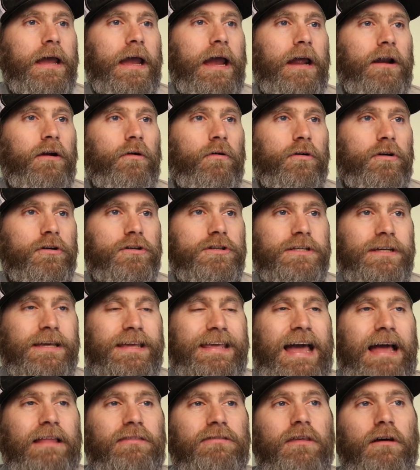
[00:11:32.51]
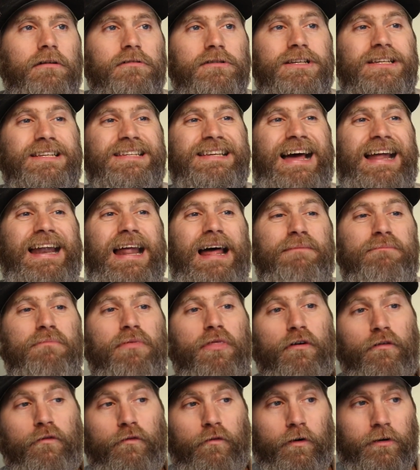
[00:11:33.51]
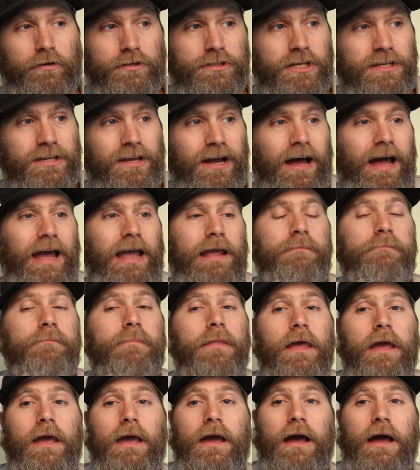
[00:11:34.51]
in order to get those set up the first time.